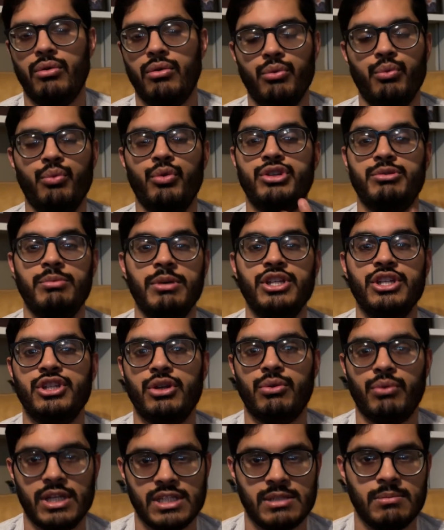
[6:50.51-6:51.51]
which means your
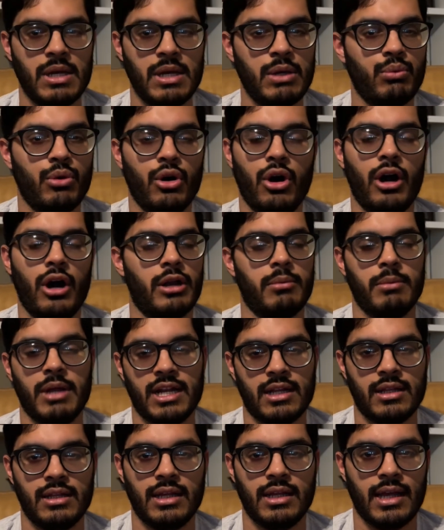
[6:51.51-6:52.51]
resume will
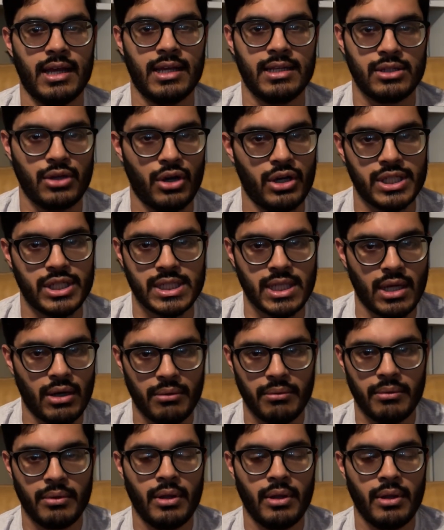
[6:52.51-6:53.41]
automatically get tossed out.